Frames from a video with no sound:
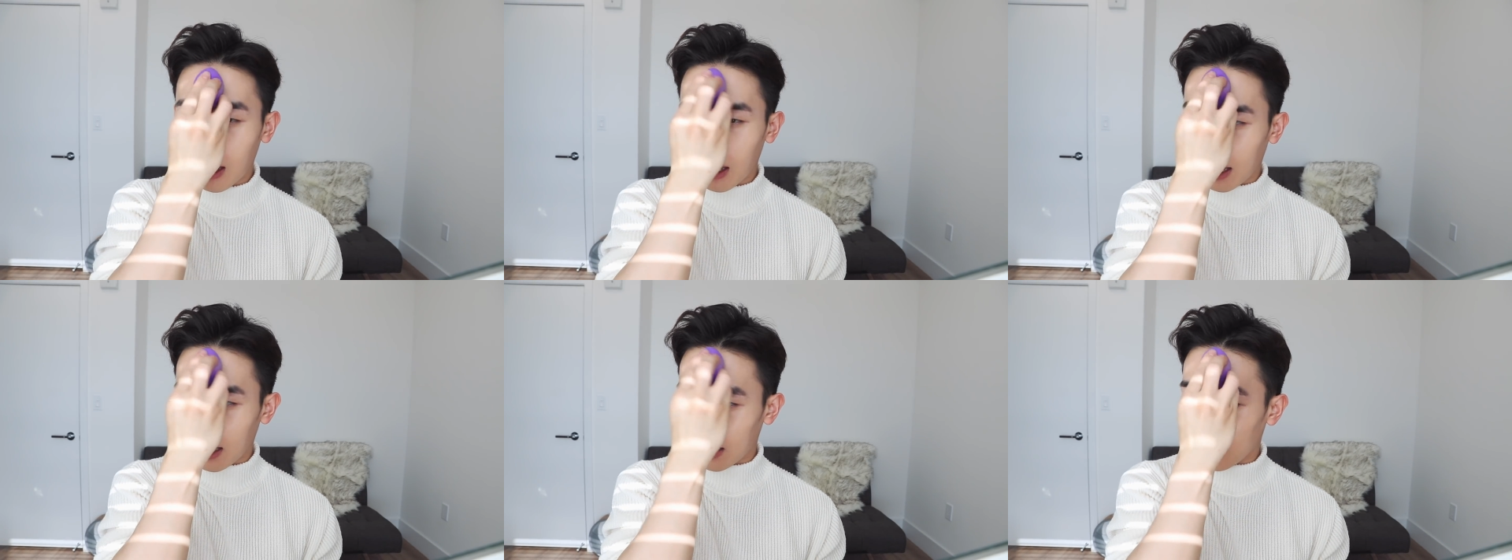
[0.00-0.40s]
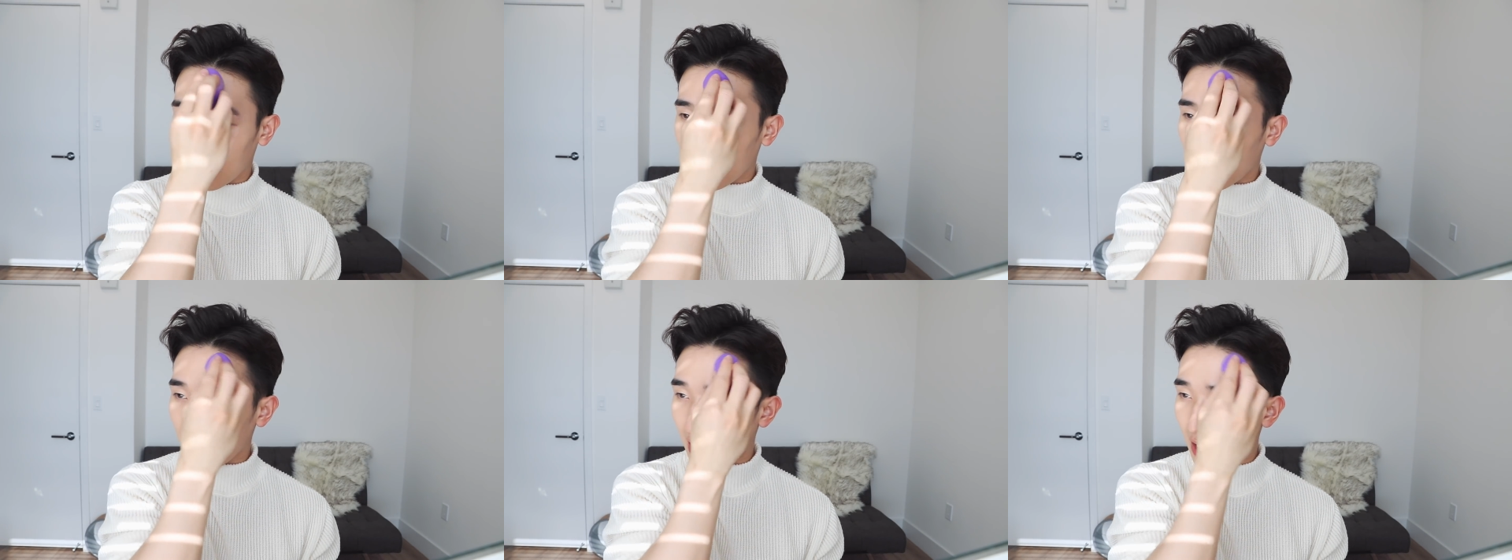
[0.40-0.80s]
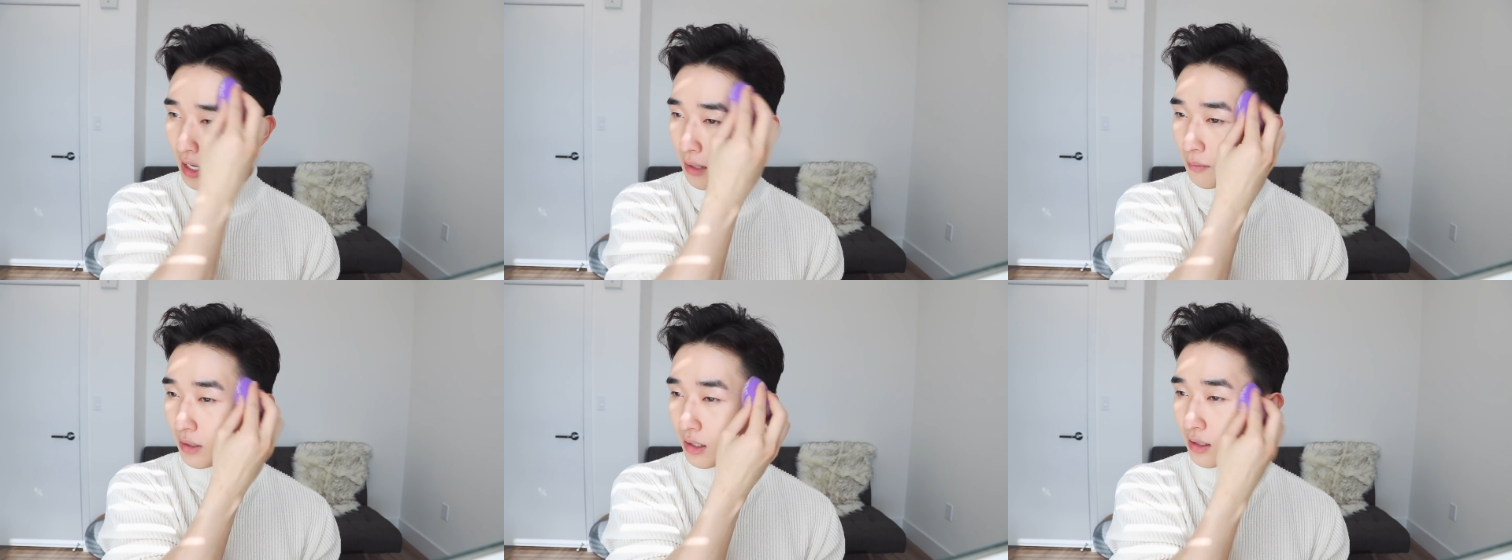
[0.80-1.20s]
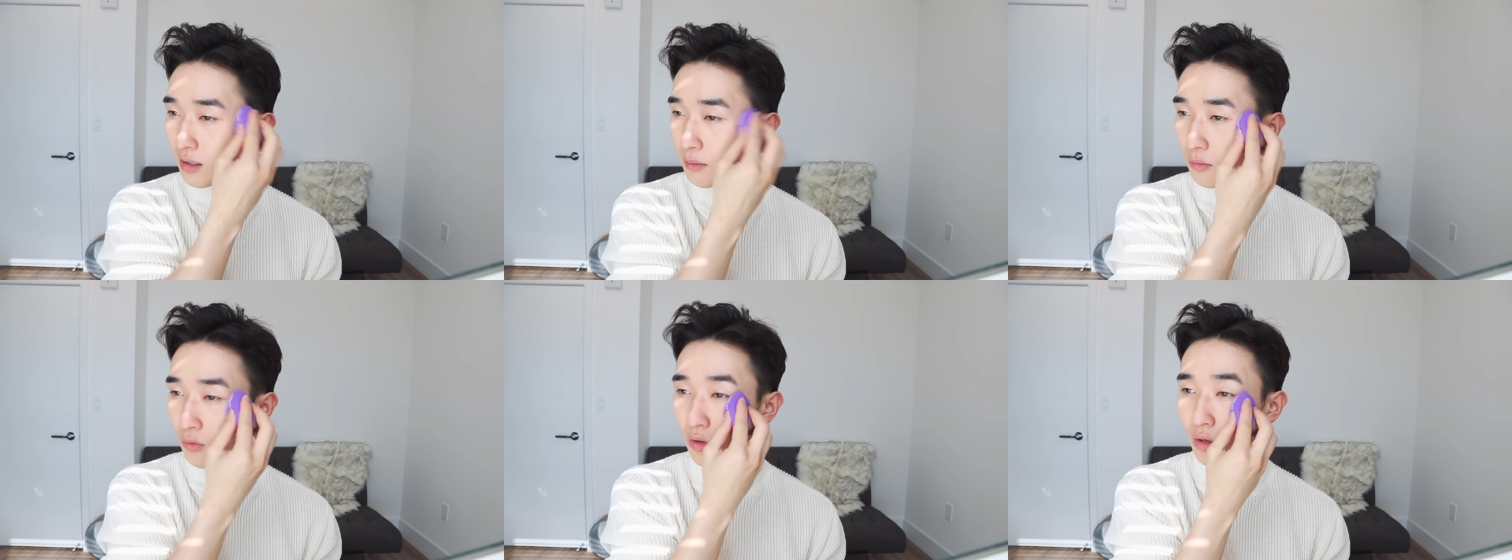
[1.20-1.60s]
And now that I am in a
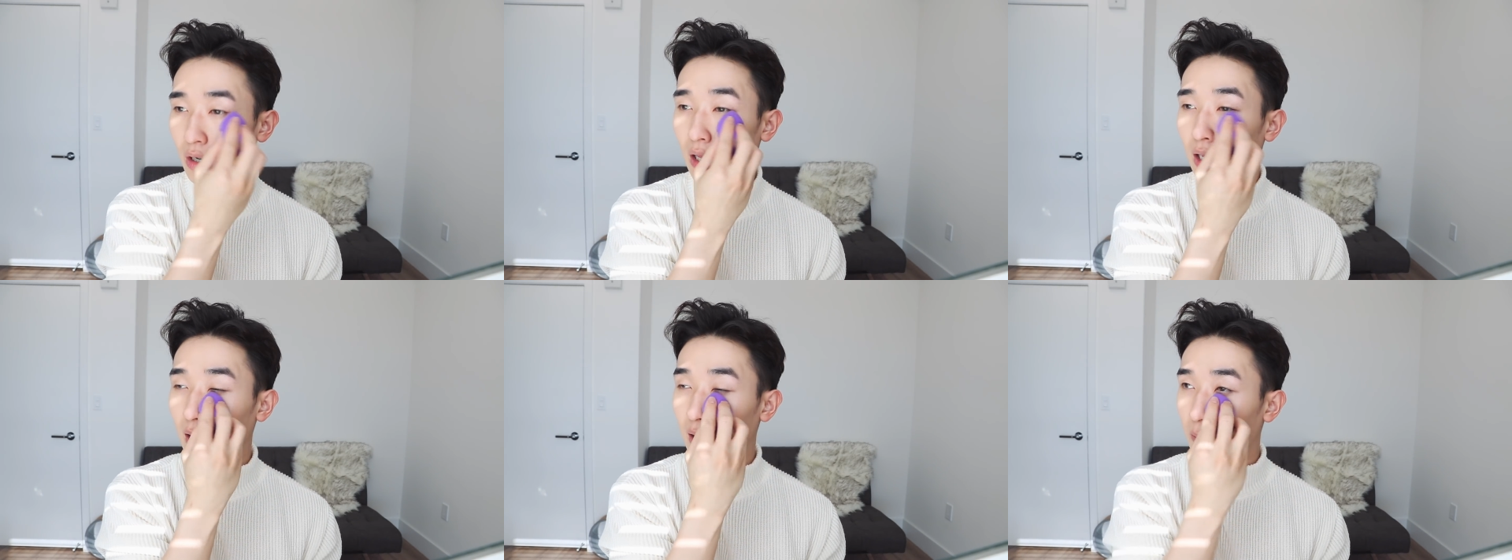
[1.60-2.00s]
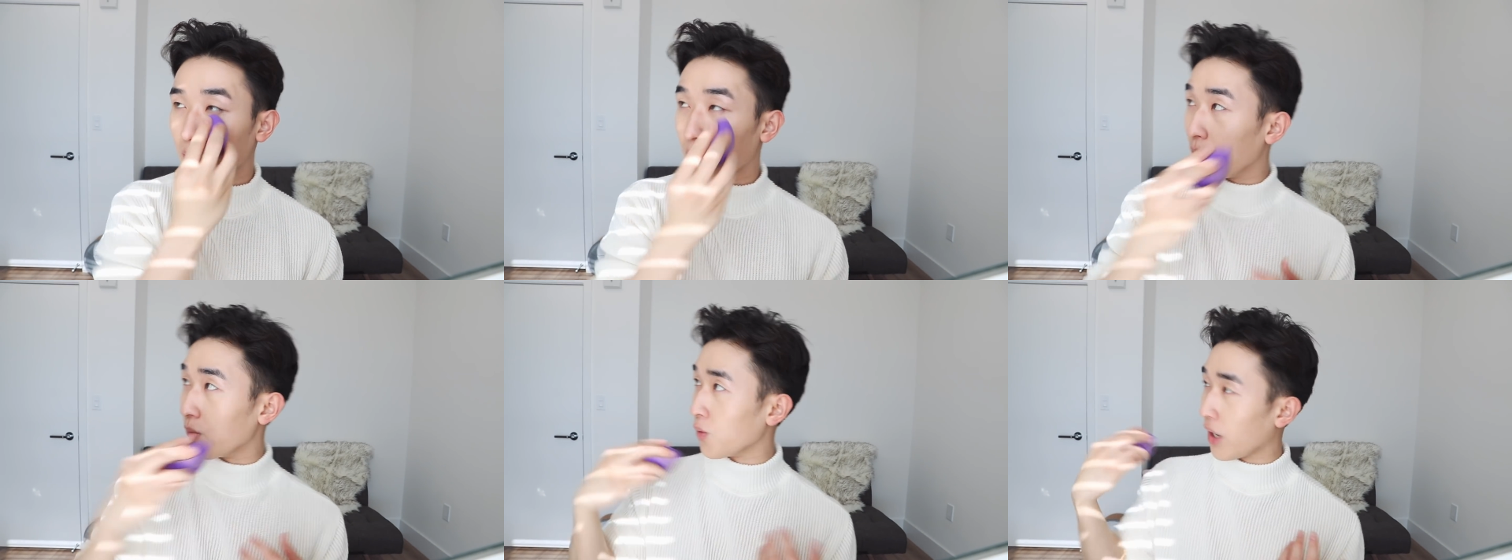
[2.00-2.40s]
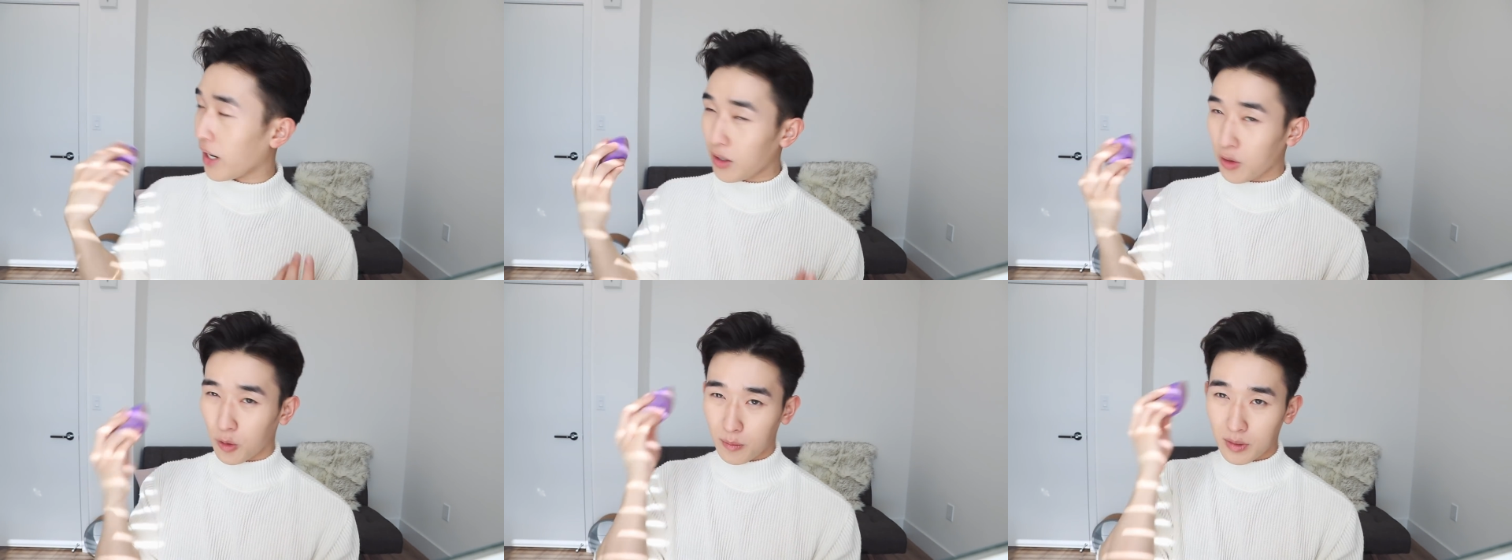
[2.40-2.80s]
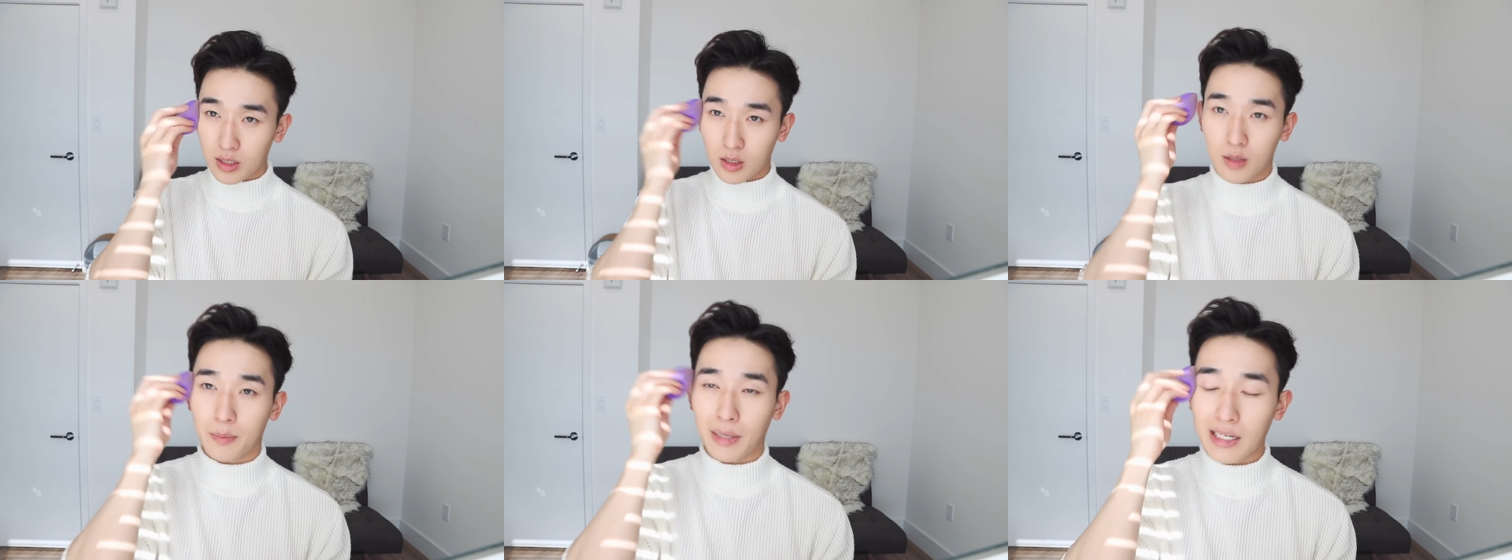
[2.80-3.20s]
more like bright open
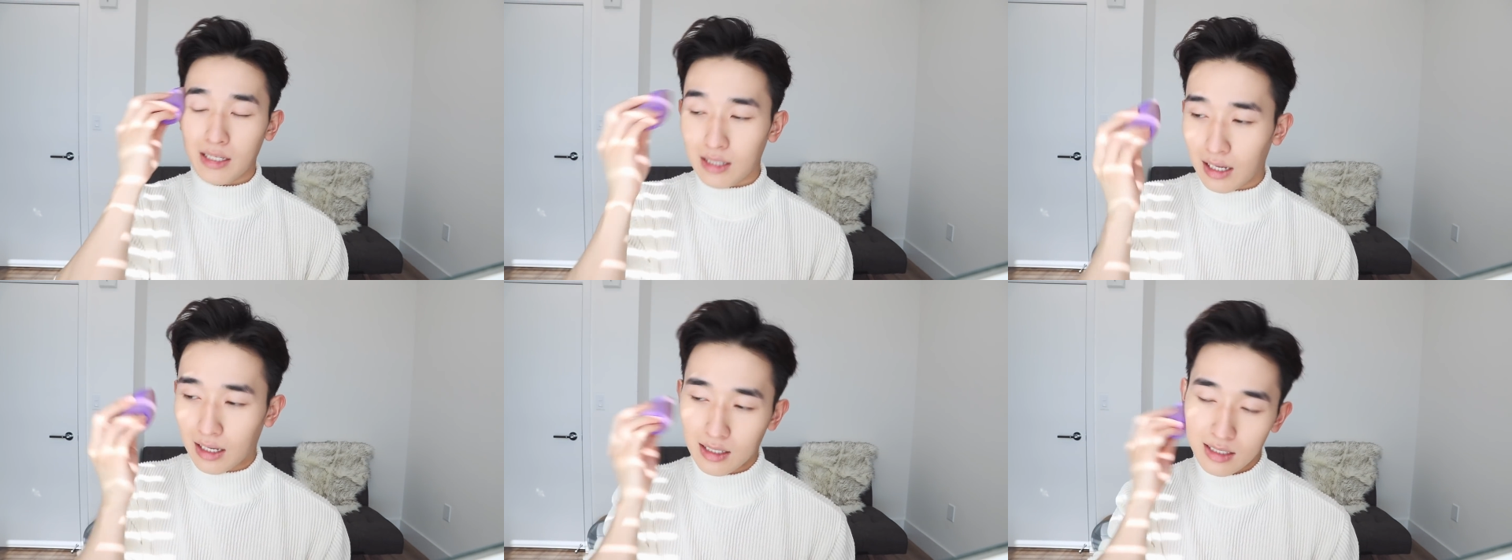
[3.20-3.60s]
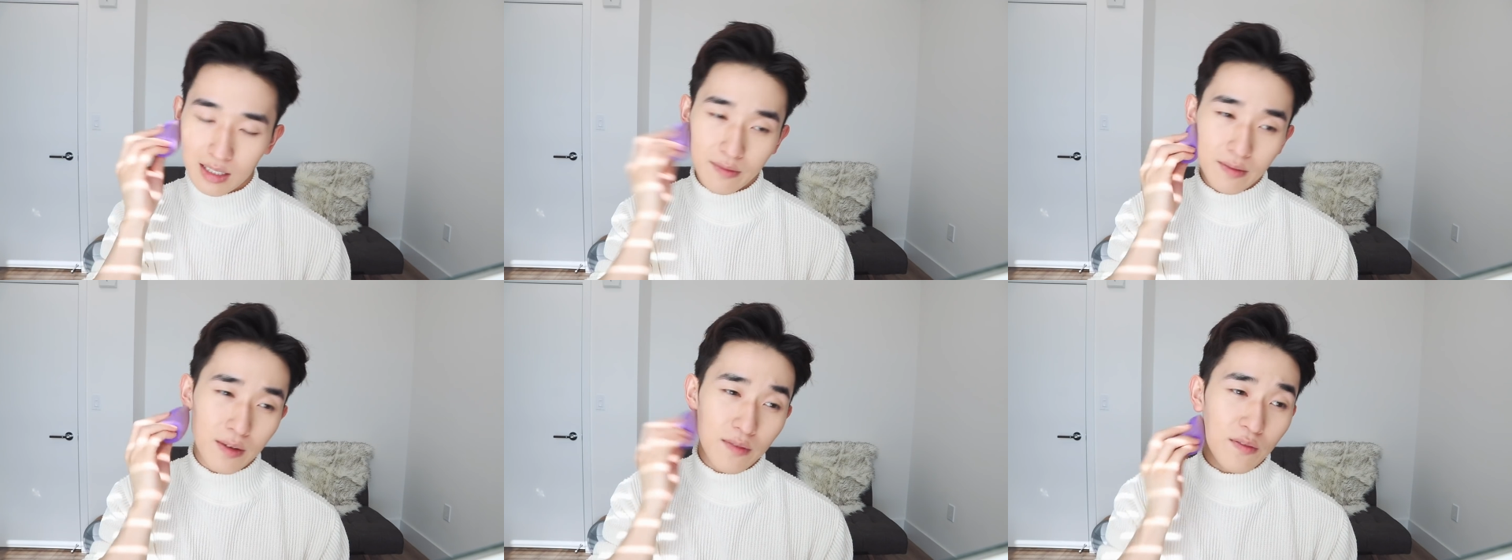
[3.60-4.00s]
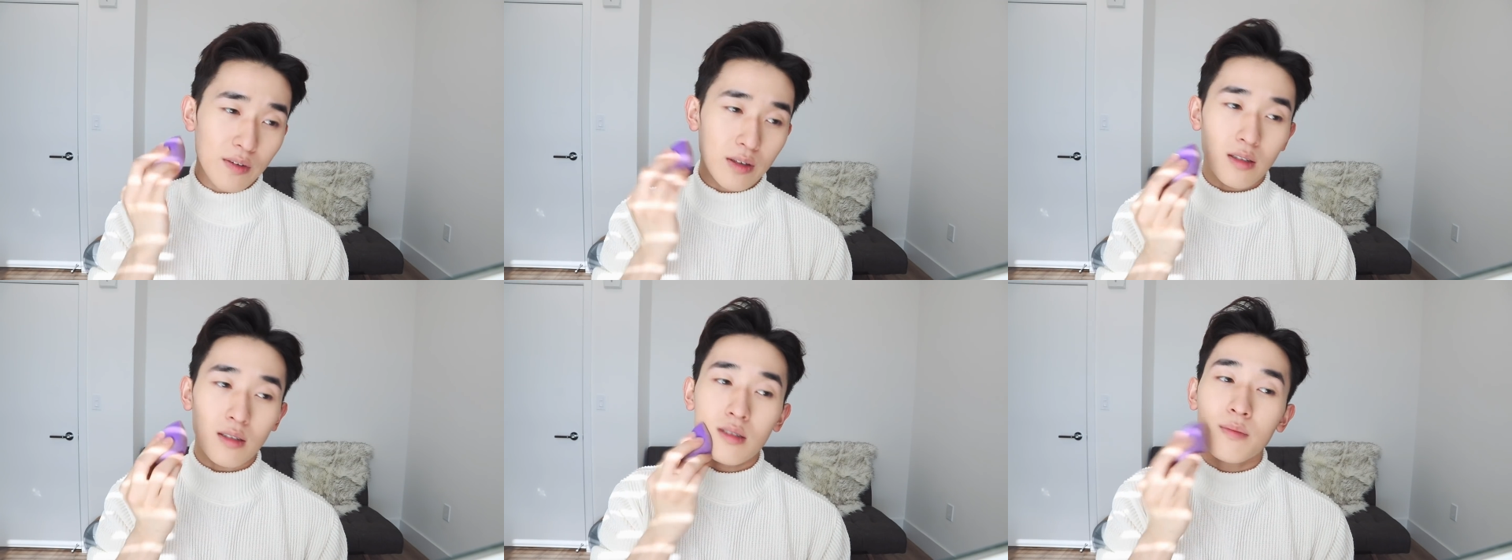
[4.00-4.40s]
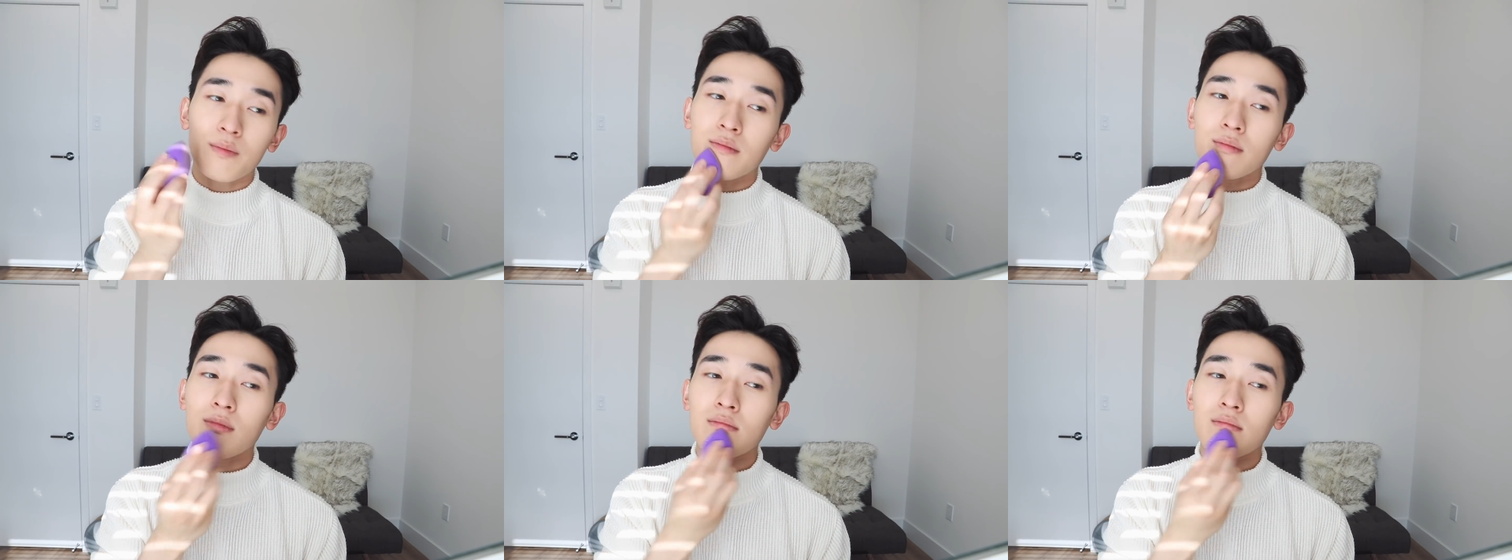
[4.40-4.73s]
space, I can definitely feel,